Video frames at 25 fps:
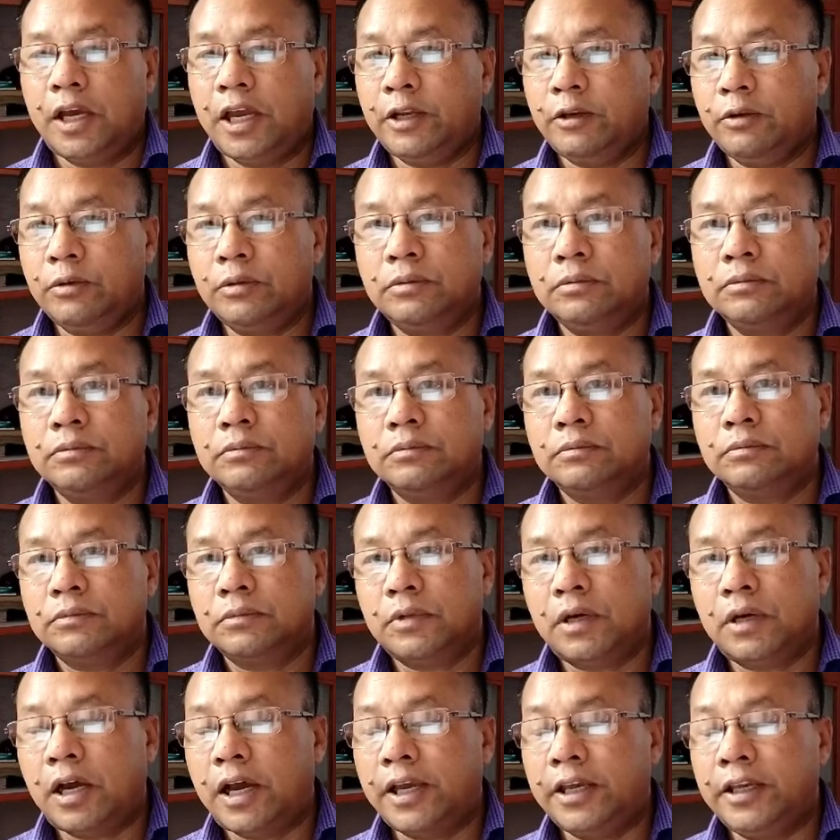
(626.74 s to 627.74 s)
I know
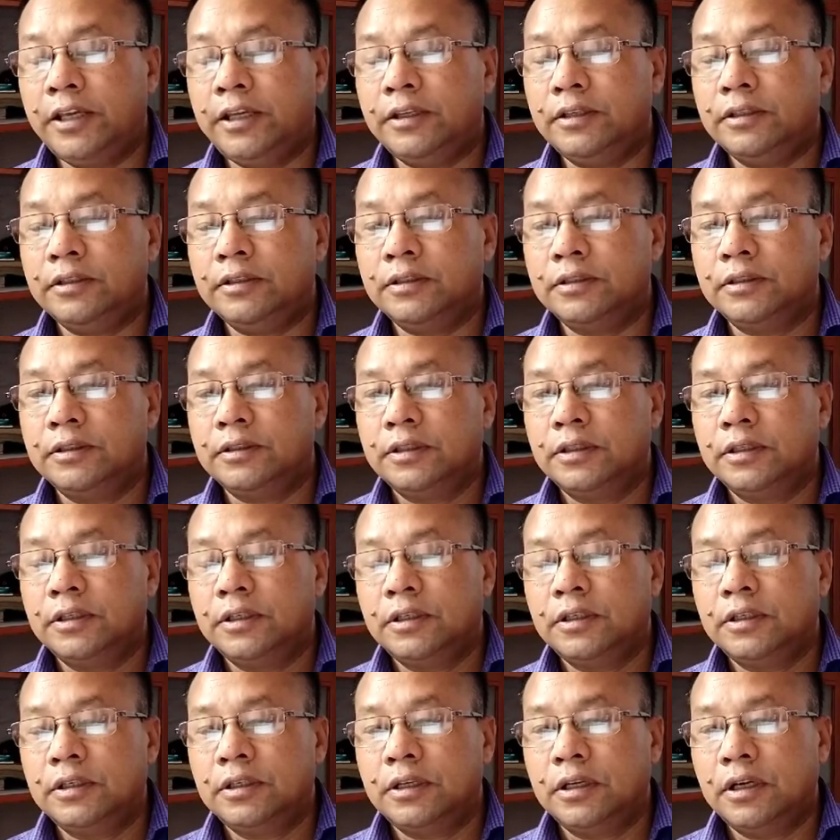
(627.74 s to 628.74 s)
I
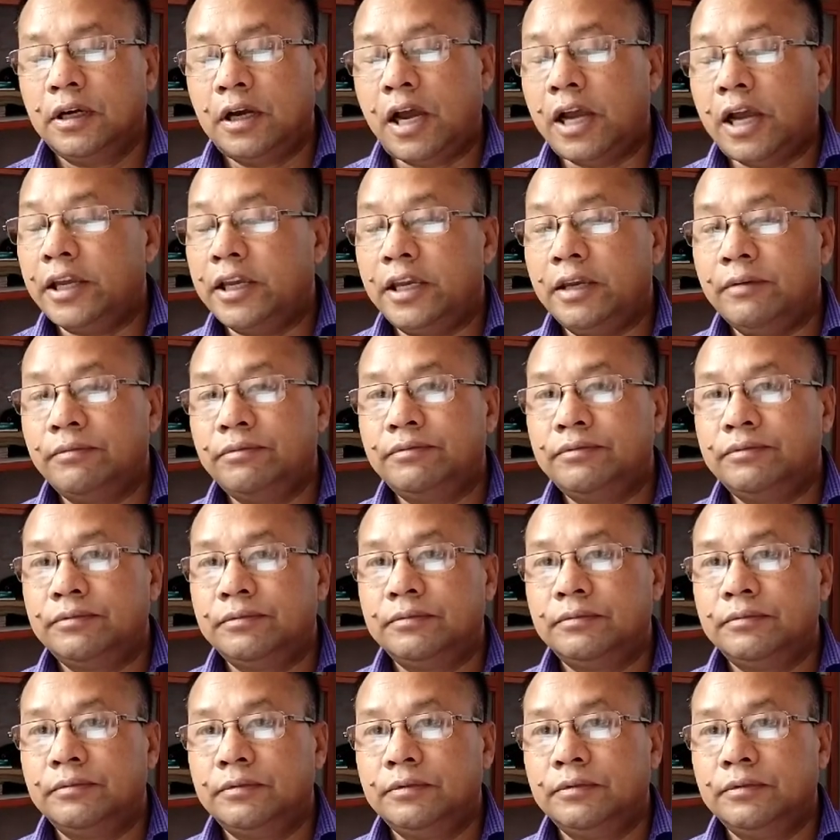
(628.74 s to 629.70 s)
have